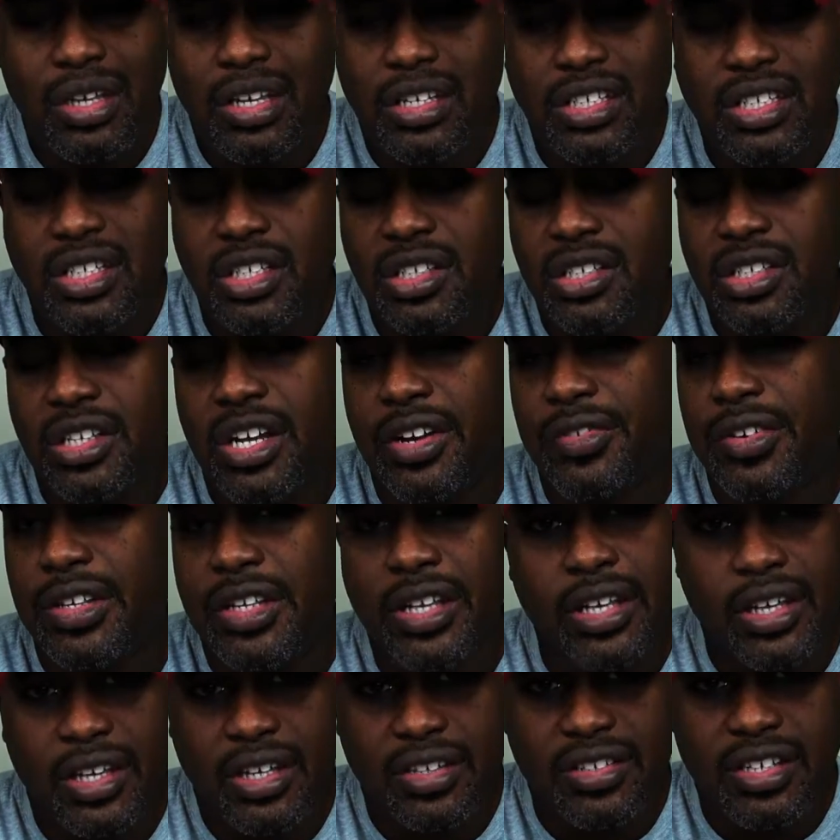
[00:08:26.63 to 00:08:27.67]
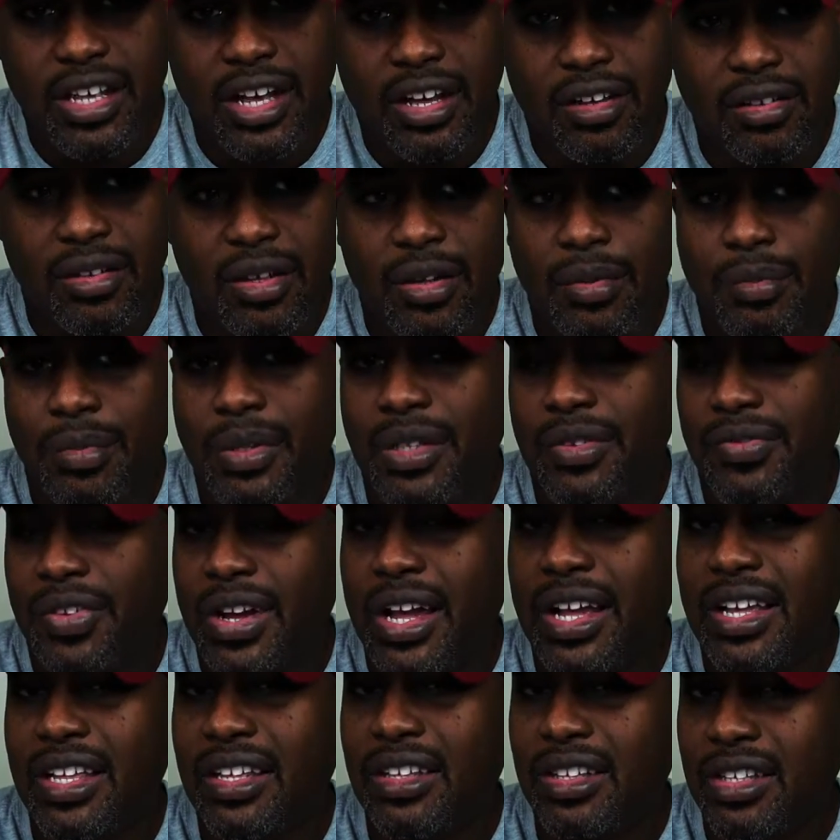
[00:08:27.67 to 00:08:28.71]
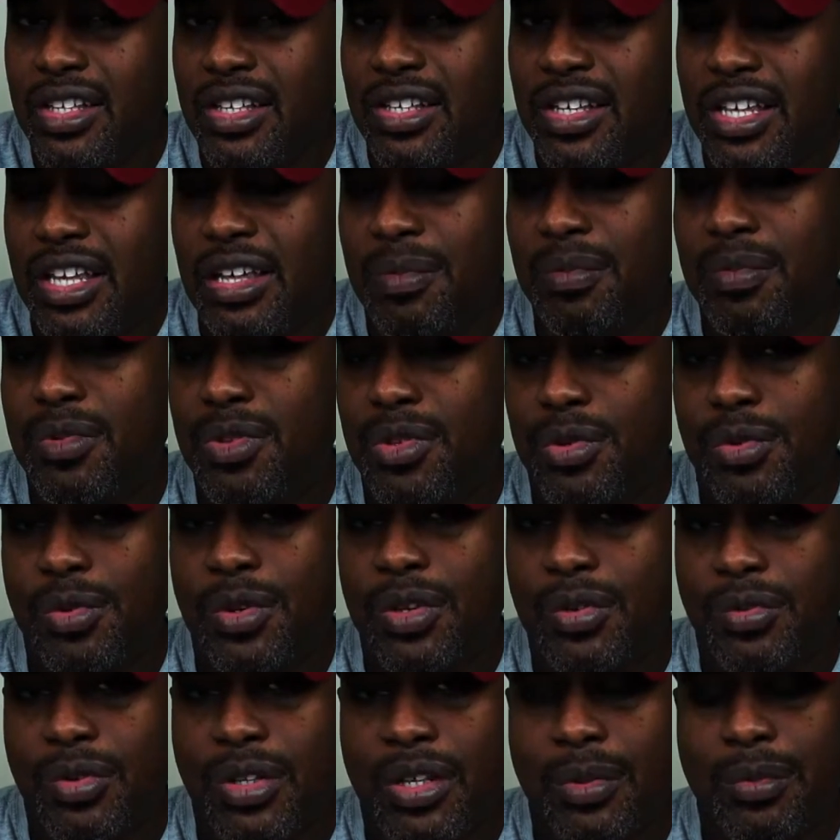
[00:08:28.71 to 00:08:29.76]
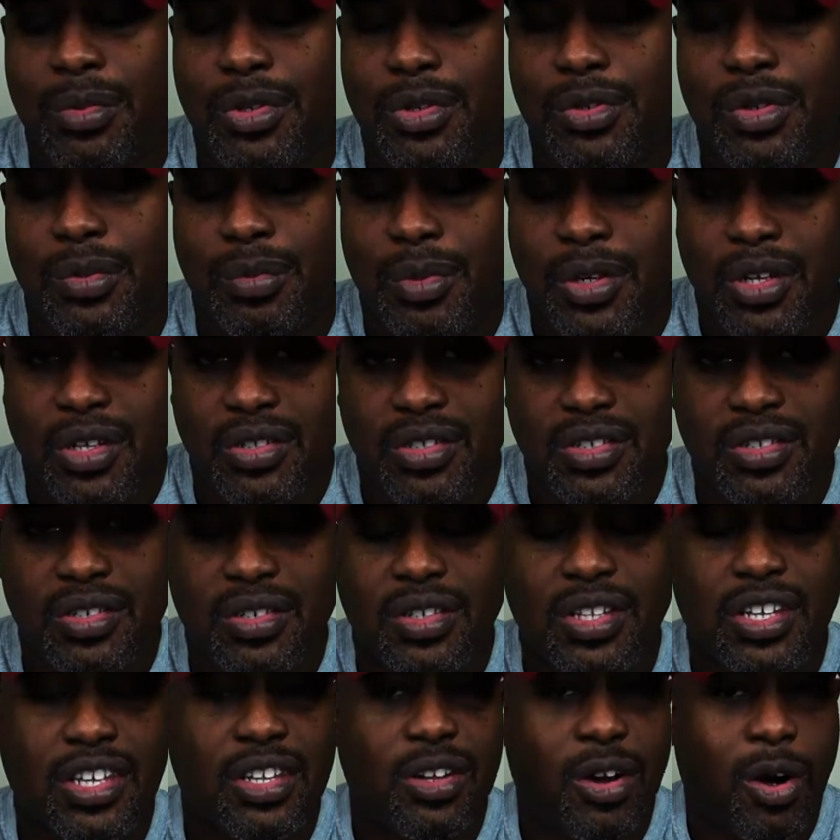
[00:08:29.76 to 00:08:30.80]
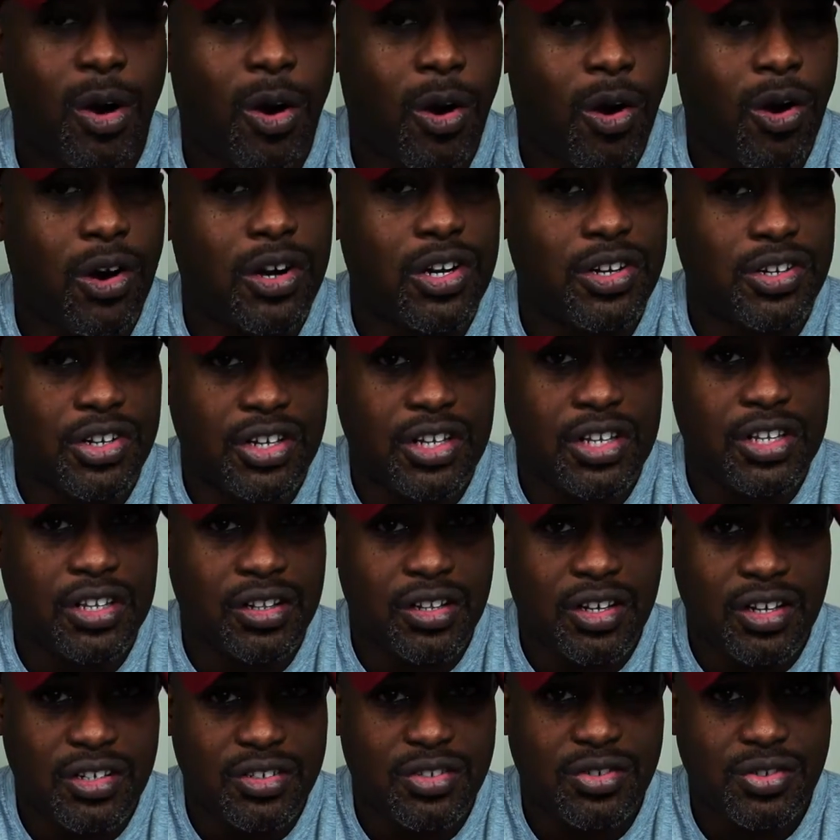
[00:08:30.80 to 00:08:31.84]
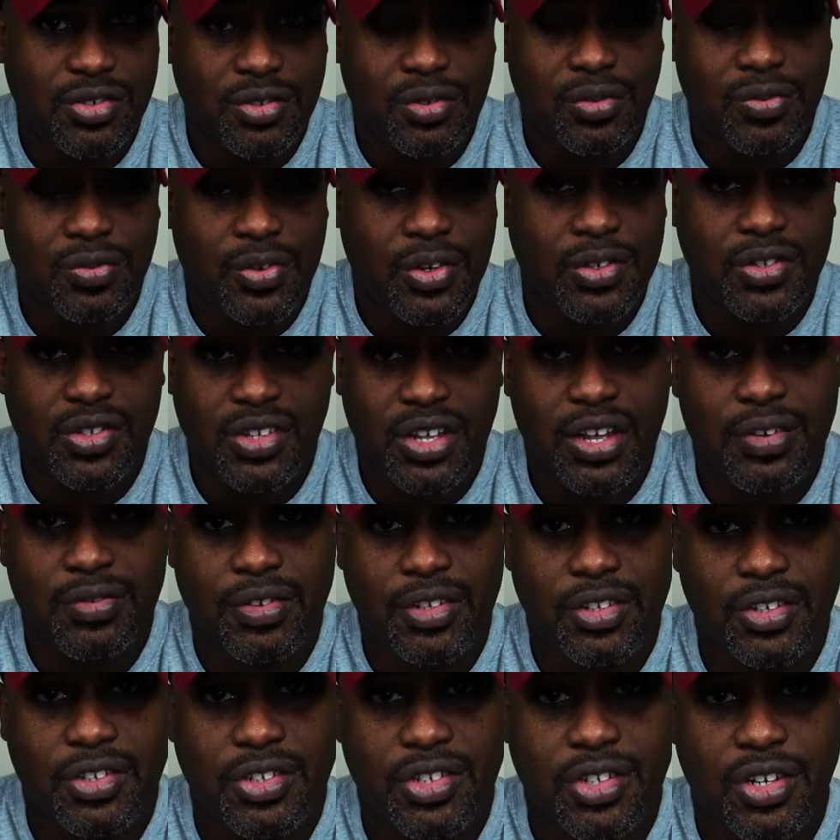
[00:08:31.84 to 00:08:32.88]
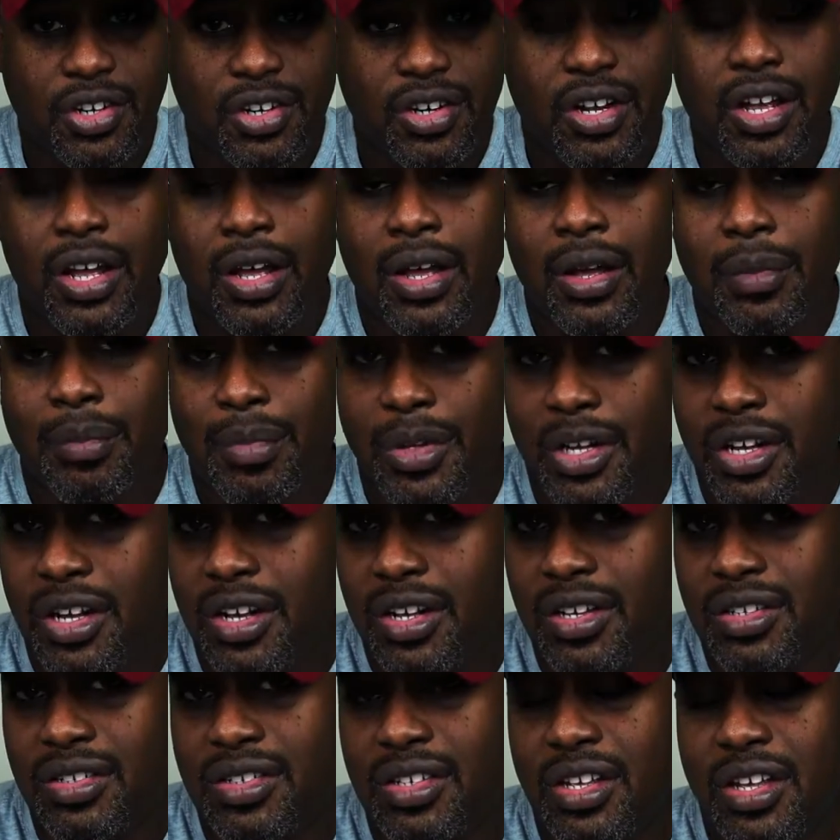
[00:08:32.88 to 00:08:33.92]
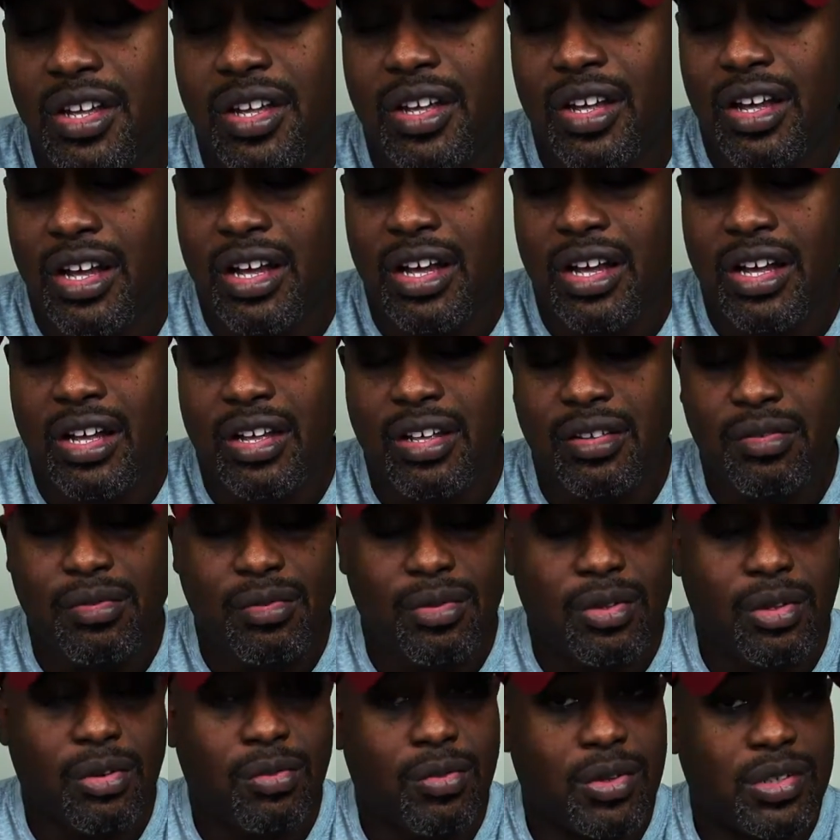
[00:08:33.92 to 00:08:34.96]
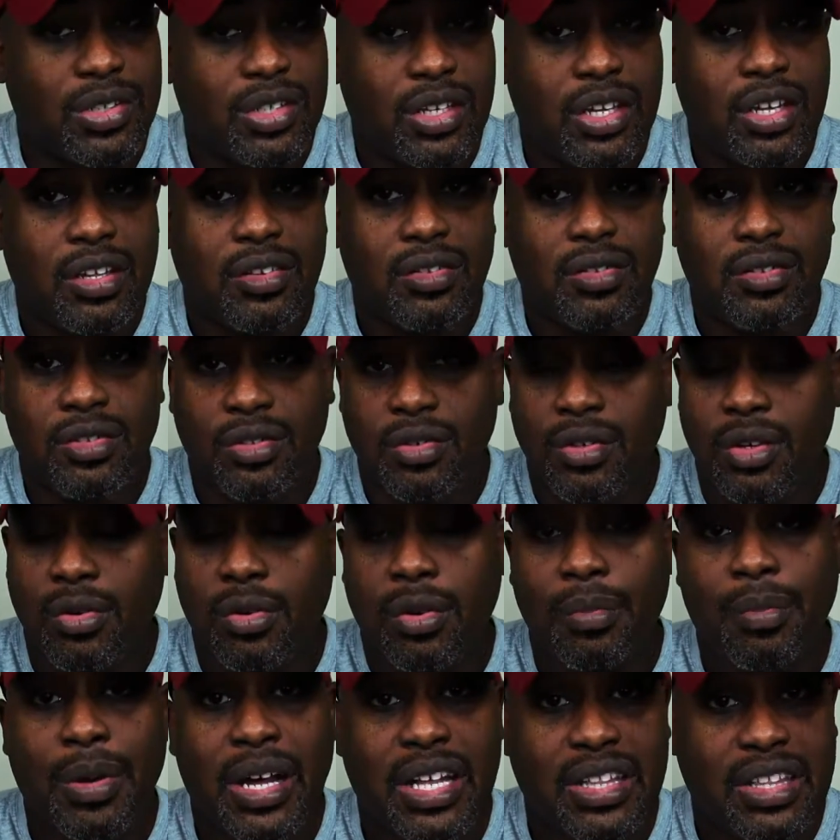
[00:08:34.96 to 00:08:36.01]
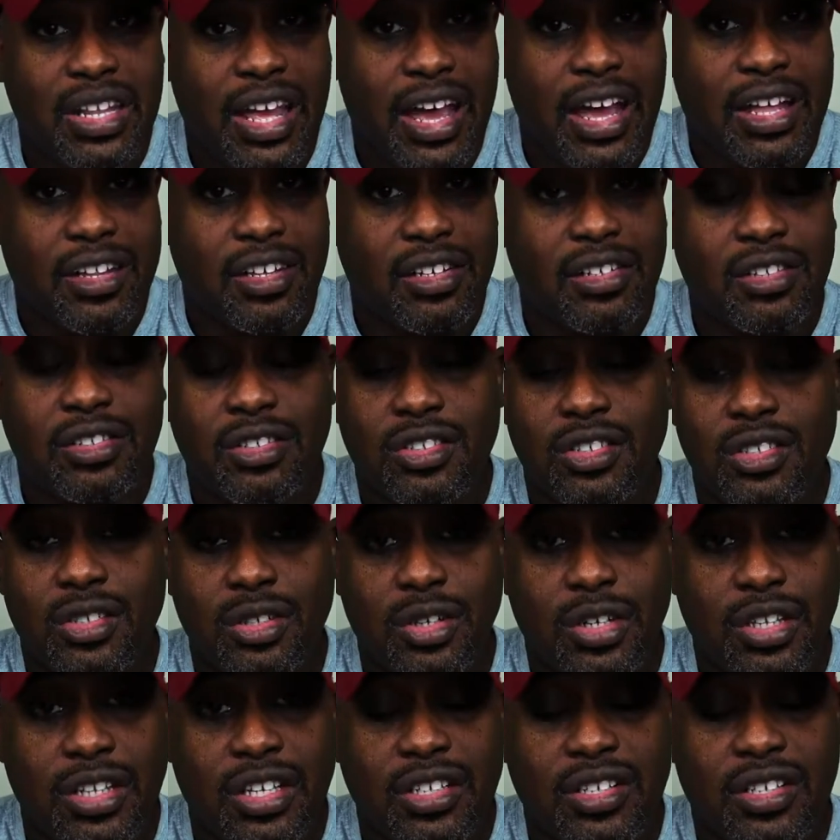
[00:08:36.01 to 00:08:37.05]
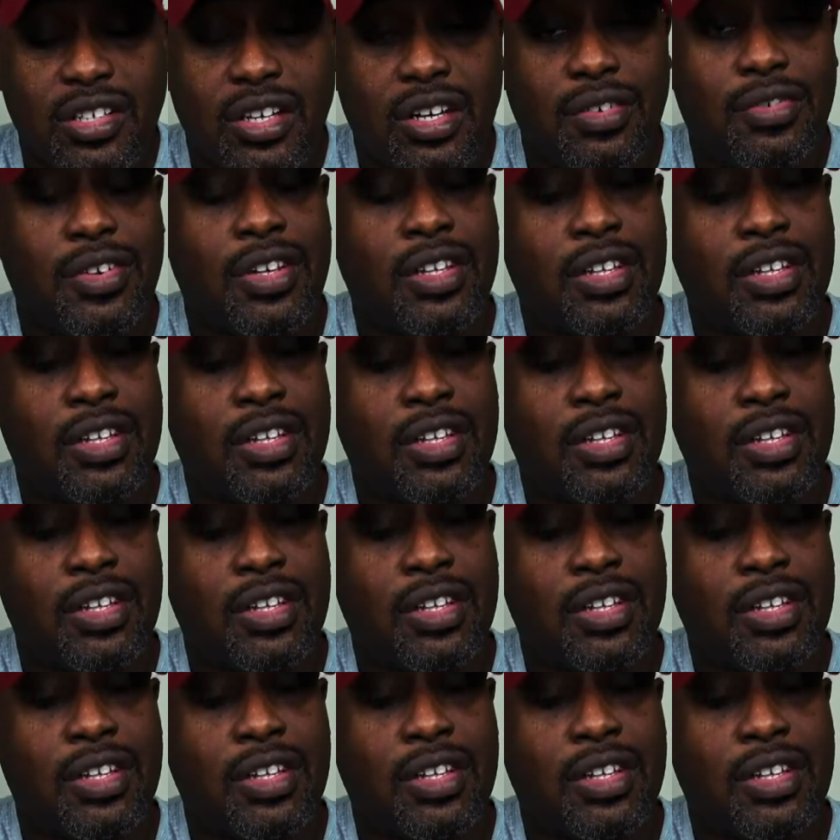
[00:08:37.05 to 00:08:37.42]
And essentially everything gets out. But if I can keep doing what I'm doing, because it's going to get harder to get into Hustlers University after this year, because once again, going by data, just looking at stuff.